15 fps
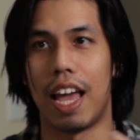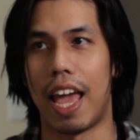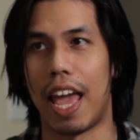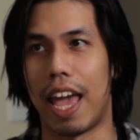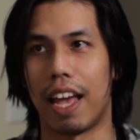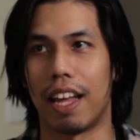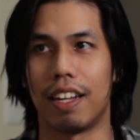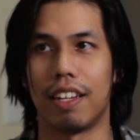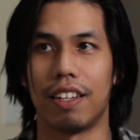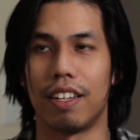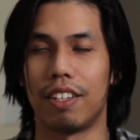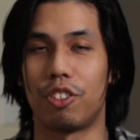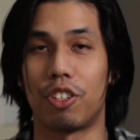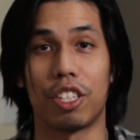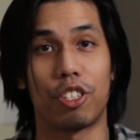
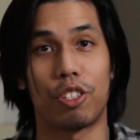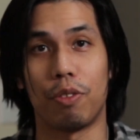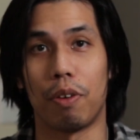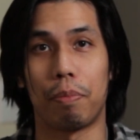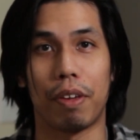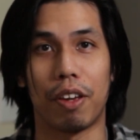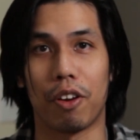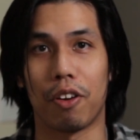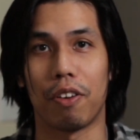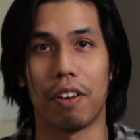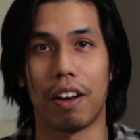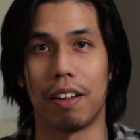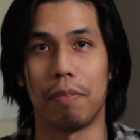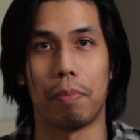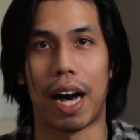and just to appear
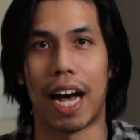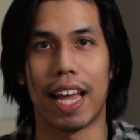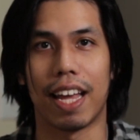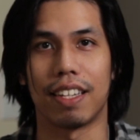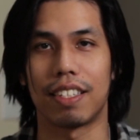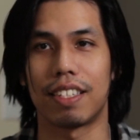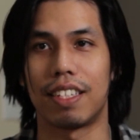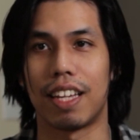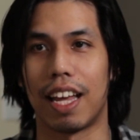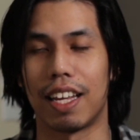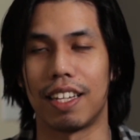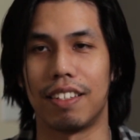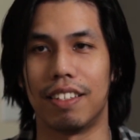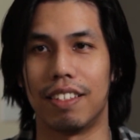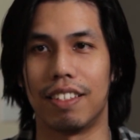unbiased.
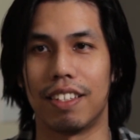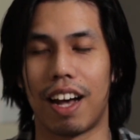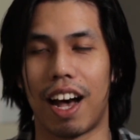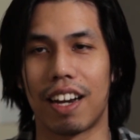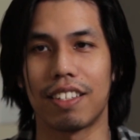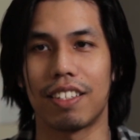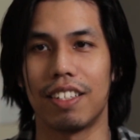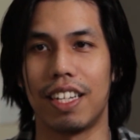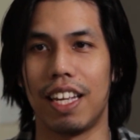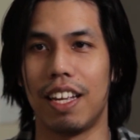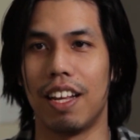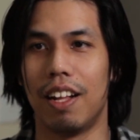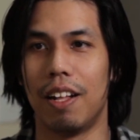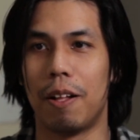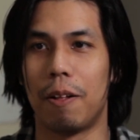And honestly,